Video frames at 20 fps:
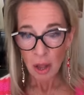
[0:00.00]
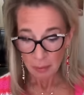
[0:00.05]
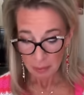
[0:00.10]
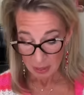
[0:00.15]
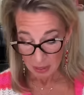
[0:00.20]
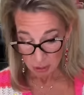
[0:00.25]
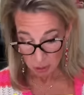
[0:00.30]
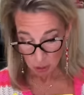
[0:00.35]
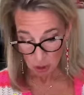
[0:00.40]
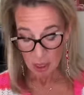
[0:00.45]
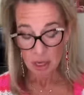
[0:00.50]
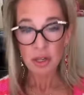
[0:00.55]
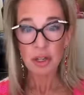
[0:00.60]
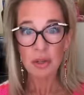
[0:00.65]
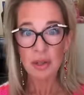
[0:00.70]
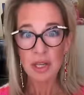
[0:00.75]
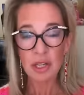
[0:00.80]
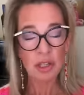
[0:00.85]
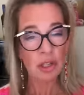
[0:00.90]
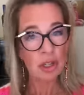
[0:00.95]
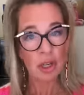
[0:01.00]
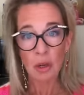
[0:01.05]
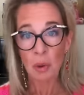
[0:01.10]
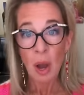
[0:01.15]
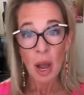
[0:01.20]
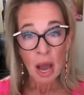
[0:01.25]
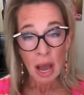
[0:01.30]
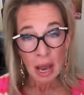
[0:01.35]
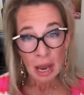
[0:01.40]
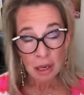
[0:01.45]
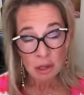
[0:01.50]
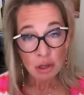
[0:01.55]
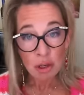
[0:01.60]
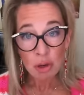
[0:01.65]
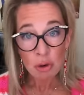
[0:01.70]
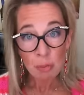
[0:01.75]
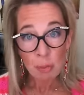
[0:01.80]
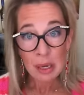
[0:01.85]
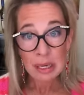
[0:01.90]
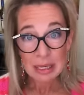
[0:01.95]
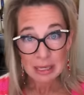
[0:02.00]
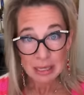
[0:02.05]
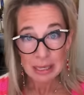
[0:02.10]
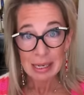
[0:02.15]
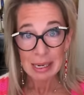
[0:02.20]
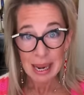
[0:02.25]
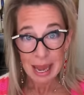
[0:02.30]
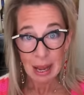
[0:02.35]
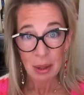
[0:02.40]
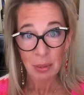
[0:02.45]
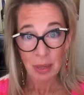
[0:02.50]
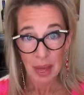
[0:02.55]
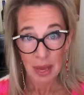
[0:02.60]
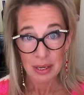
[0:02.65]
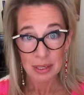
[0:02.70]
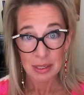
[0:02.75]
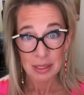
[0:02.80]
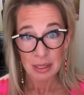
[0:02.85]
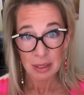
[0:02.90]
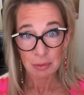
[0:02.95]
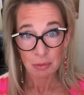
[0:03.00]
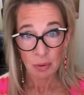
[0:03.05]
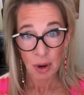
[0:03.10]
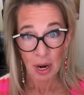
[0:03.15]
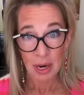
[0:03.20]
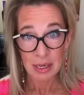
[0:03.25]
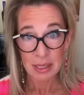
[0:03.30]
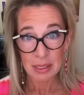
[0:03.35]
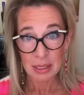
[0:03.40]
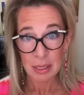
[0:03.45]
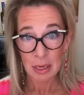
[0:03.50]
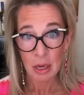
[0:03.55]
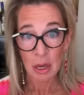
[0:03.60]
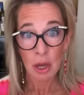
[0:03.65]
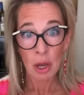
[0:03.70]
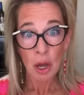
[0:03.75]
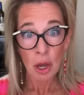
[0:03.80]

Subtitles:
and they try and do this to you. And you mustn't allow that, right?